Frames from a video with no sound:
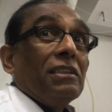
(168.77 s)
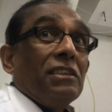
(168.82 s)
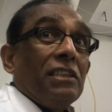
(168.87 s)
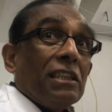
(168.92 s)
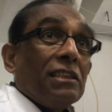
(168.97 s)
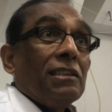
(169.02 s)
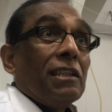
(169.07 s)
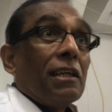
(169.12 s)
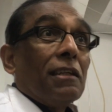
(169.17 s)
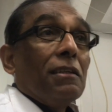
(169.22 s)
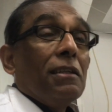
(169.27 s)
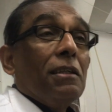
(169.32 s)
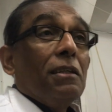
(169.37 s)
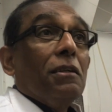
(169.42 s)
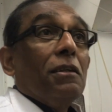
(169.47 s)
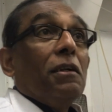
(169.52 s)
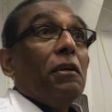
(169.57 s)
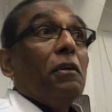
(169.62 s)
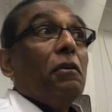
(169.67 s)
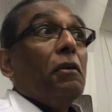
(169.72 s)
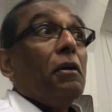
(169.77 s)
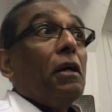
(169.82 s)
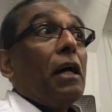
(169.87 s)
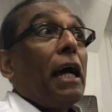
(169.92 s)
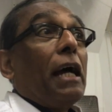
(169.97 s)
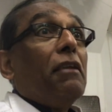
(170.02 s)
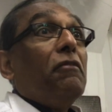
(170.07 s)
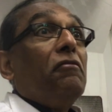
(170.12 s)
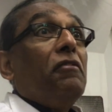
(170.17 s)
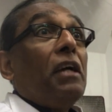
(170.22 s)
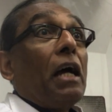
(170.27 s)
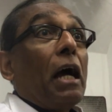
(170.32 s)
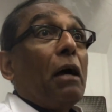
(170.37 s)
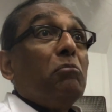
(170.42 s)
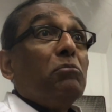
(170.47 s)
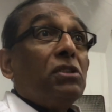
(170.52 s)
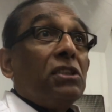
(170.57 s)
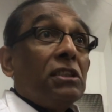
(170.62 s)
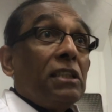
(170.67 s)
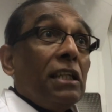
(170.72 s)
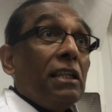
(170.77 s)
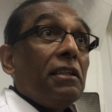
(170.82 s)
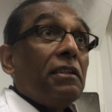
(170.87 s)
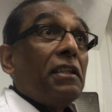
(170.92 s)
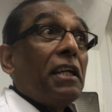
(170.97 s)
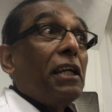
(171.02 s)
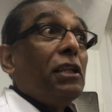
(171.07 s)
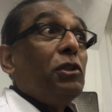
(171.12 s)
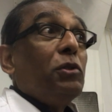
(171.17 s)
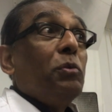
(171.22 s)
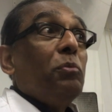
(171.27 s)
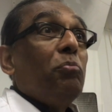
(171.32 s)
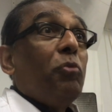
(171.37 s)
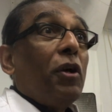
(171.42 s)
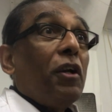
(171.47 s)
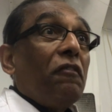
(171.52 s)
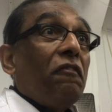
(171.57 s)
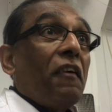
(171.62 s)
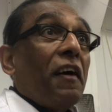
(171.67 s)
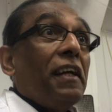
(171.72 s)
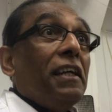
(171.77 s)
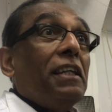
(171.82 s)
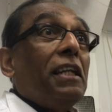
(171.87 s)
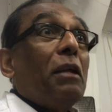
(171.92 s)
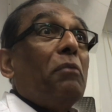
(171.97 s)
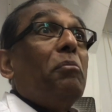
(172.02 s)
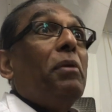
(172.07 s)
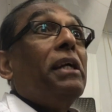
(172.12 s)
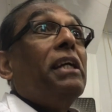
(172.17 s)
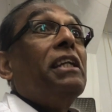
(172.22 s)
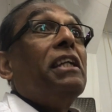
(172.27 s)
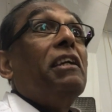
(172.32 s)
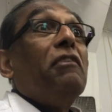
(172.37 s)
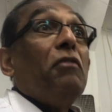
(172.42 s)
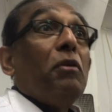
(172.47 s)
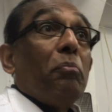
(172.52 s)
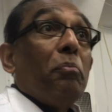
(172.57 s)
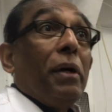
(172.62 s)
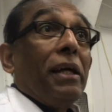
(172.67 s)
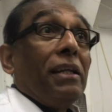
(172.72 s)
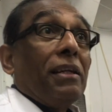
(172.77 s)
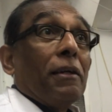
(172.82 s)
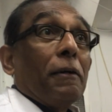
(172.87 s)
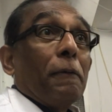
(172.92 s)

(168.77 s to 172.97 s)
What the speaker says: Just that. And I'm still trying to modify it and make it even better.